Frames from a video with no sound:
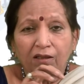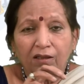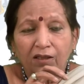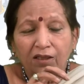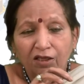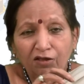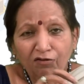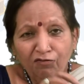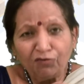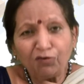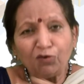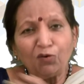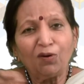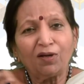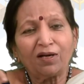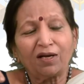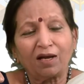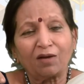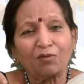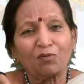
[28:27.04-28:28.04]
If you
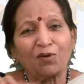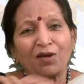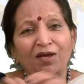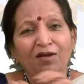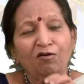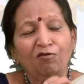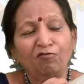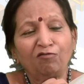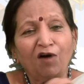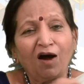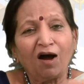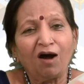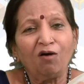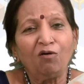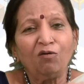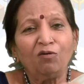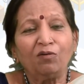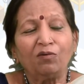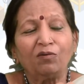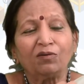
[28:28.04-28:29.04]
are aware of
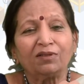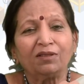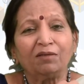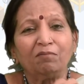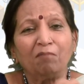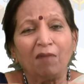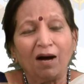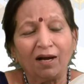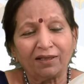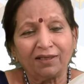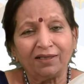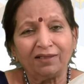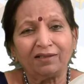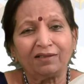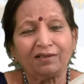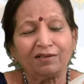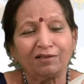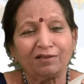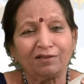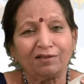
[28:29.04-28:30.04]
how the
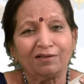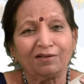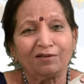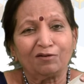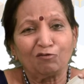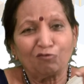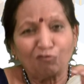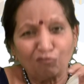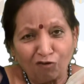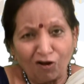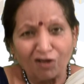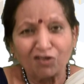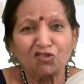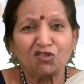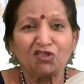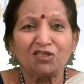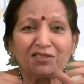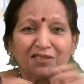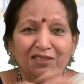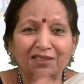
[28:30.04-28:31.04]
market
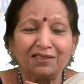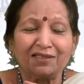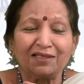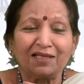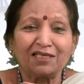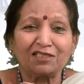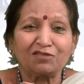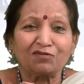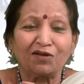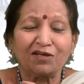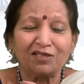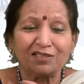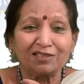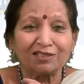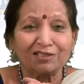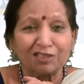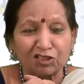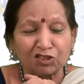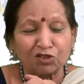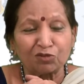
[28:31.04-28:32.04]
functions as far as the
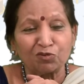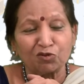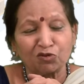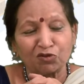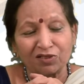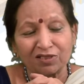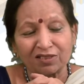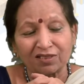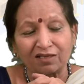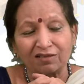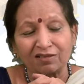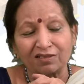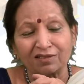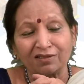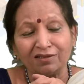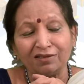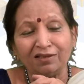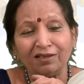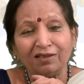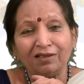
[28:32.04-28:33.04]
distribution is
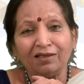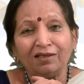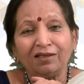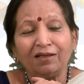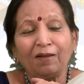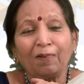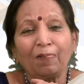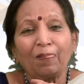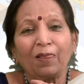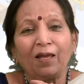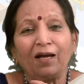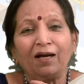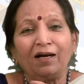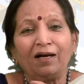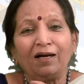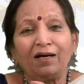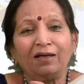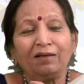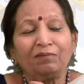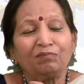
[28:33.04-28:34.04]
concerned,
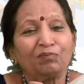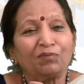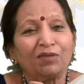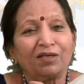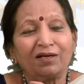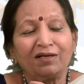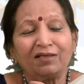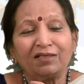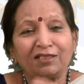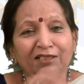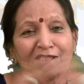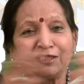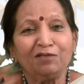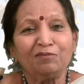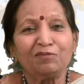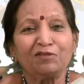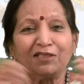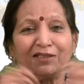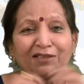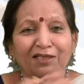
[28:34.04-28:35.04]
there are
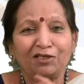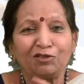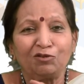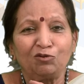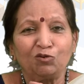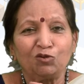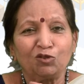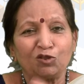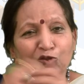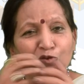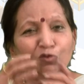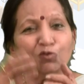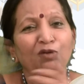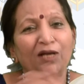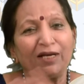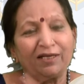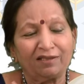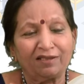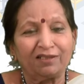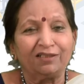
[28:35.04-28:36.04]
terms that are used, 2
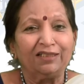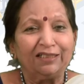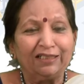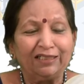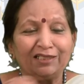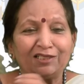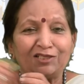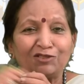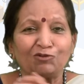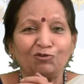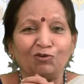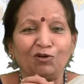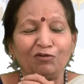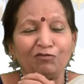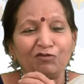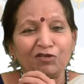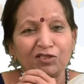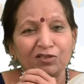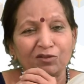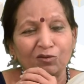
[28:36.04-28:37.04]
net 30 and so on,
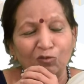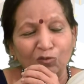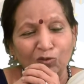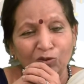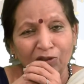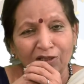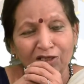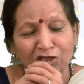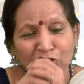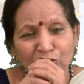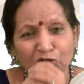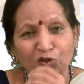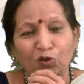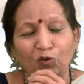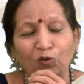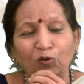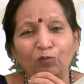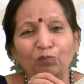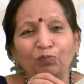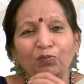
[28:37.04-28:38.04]
which only
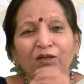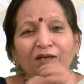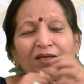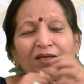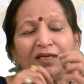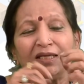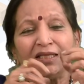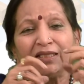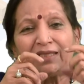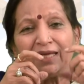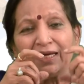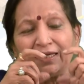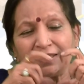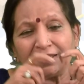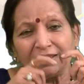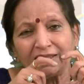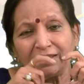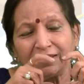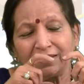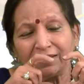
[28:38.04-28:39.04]
show that
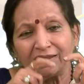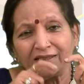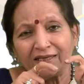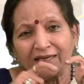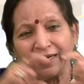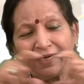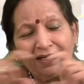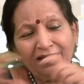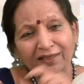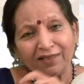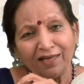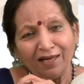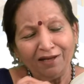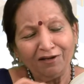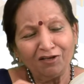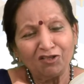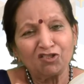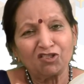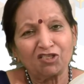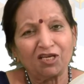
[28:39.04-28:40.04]
the entire
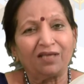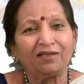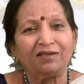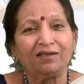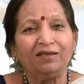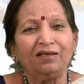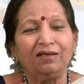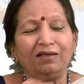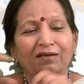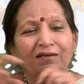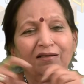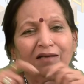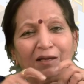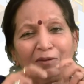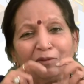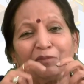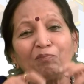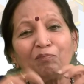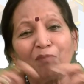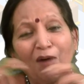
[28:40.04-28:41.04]
channel
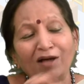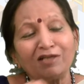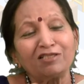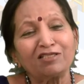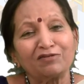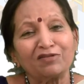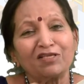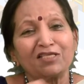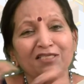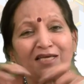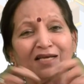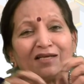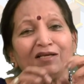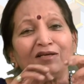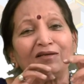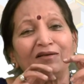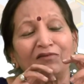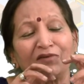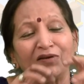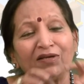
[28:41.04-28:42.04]
and parts of the channel
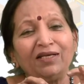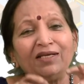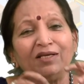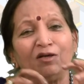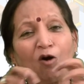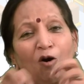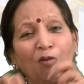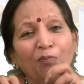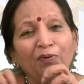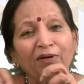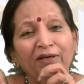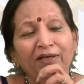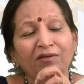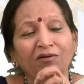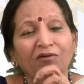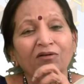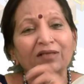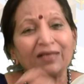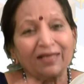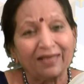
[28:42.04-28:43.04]
really operate
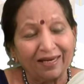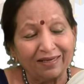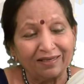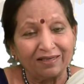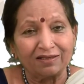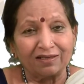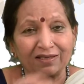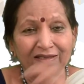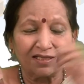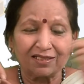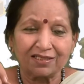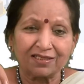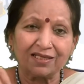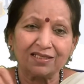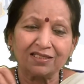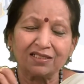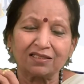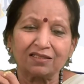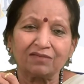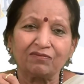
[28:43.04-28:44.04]
on credit, in the
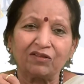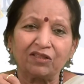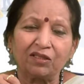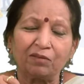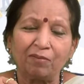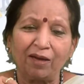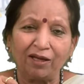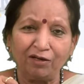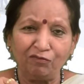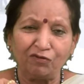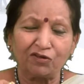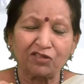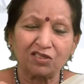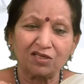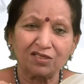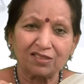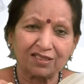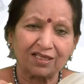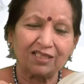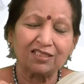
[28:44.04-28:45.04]
sense when the
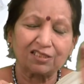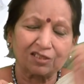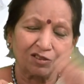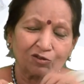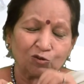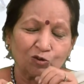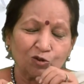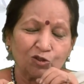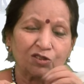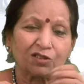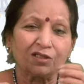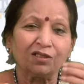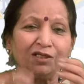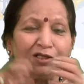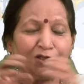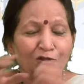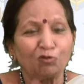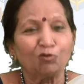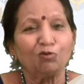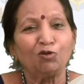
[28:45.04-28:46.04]
manufacturer sells the goods
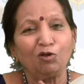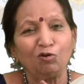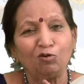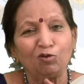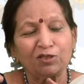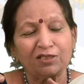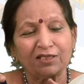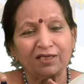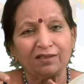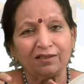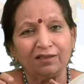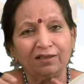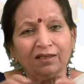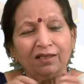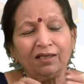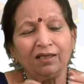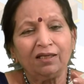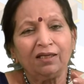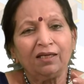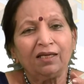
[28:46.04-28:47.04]
to the wholesaler,
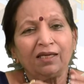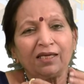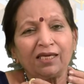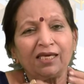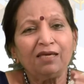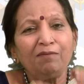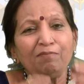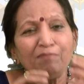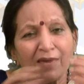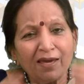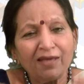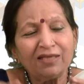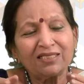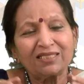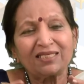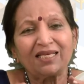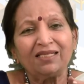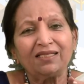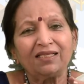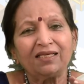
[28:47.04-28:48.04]
he may
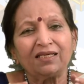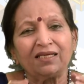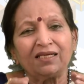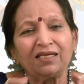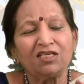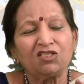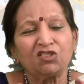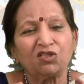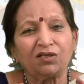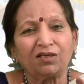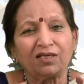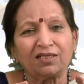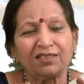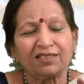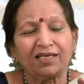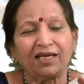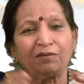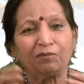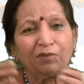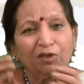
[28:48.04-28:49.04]
sell the initial
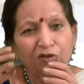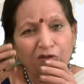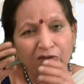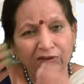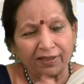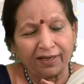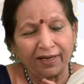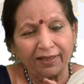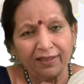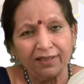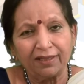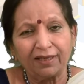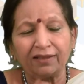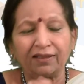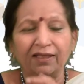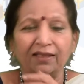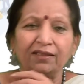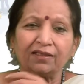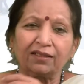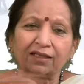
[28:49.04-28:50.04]
consignment on credit and
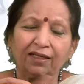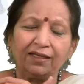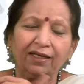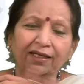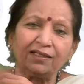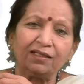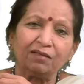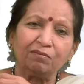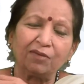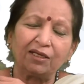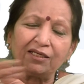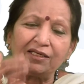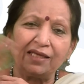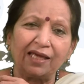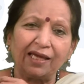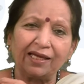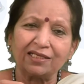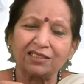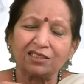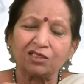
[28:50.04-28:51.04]
then collect the money
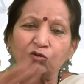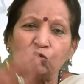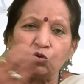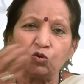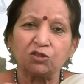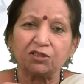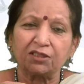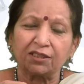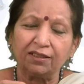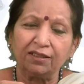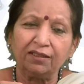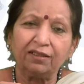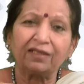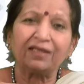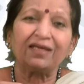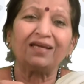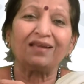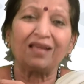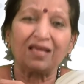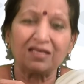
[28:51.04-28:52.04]
as the wholesaler
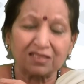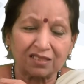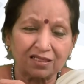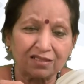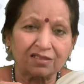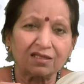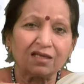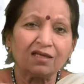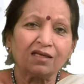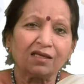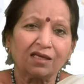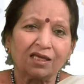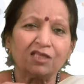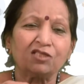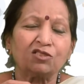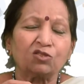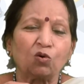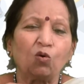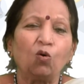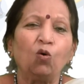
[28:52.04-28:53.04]
realizes
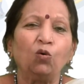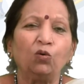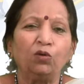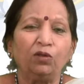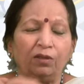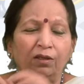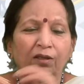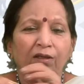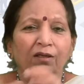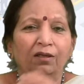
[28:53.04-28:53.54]
his own